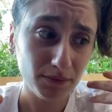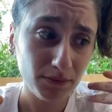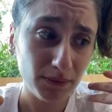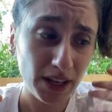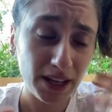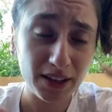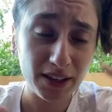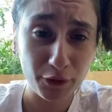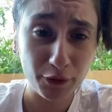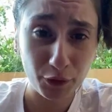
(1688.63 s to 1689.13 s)

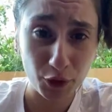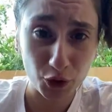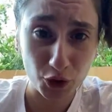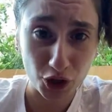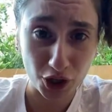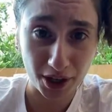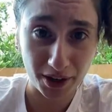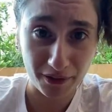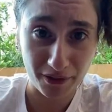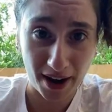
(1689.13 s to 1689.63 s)
in the
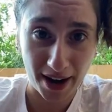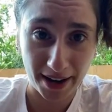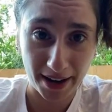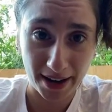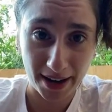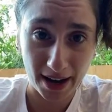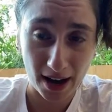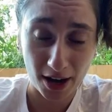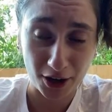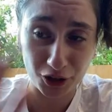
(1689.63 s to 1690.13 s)
future, if I
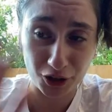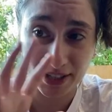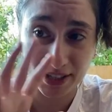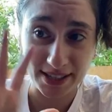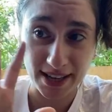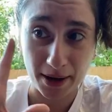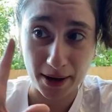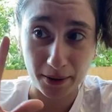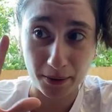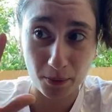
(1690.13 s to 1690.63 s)

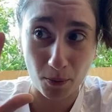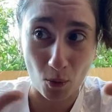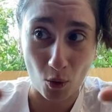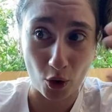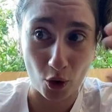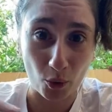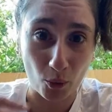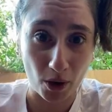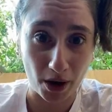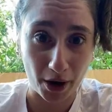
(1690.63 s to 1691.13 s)
understand
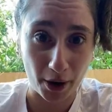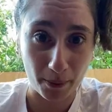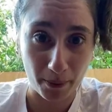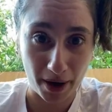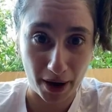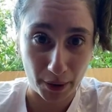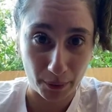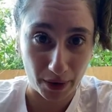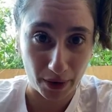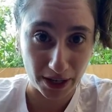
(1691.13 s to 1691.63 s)
more what are
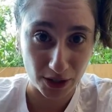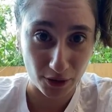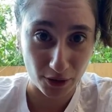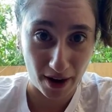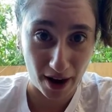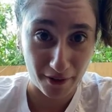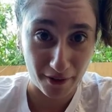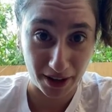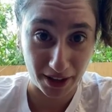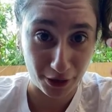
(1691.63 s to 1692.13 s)
my rights of
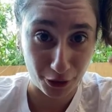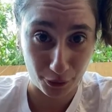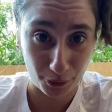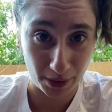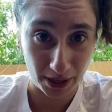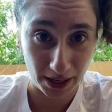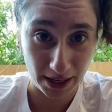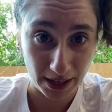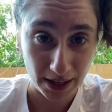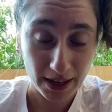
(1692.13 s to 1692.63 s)
having
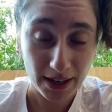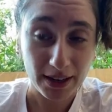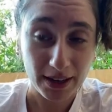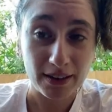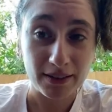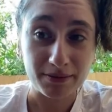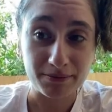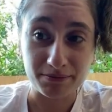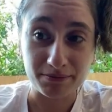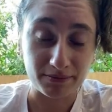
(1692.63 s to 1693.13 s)
three,
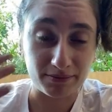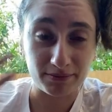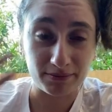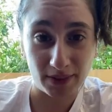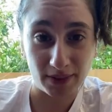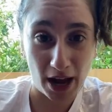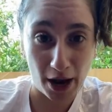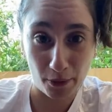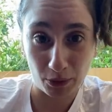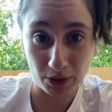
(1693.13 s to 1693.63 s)

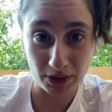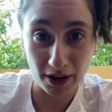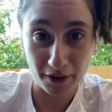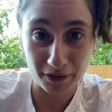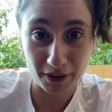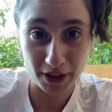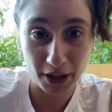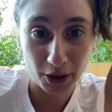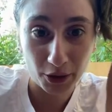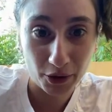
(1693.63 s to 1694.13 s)
I will
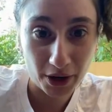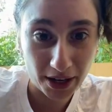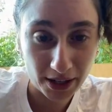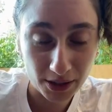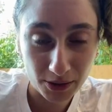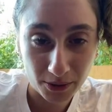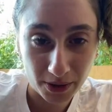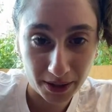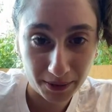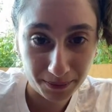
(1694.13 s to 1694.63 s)
definitely look
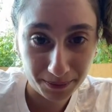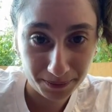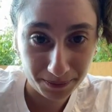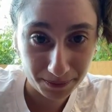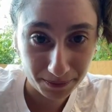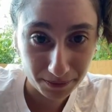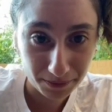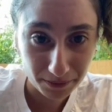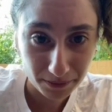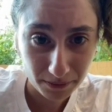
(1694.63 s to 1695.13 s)
into it.
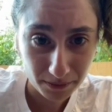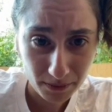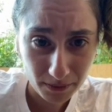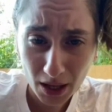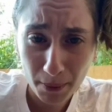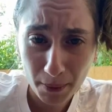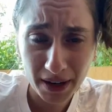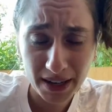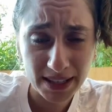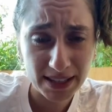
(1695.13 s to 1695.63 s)

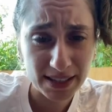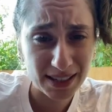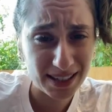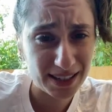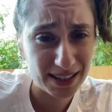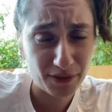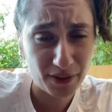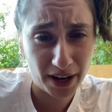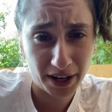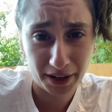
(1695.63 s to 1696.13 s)
But
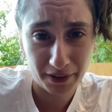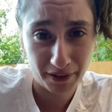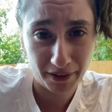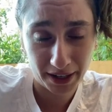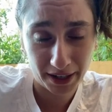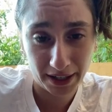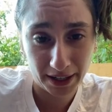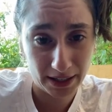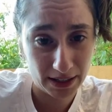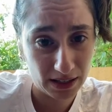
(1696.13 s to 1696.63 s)
it's very,
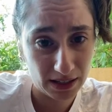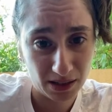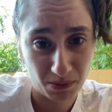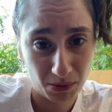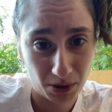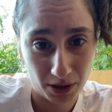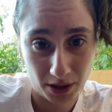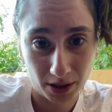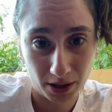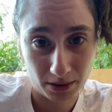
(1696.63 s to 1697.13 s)
very
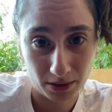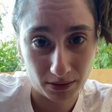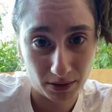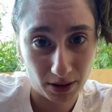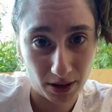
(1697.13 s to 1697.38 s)
similar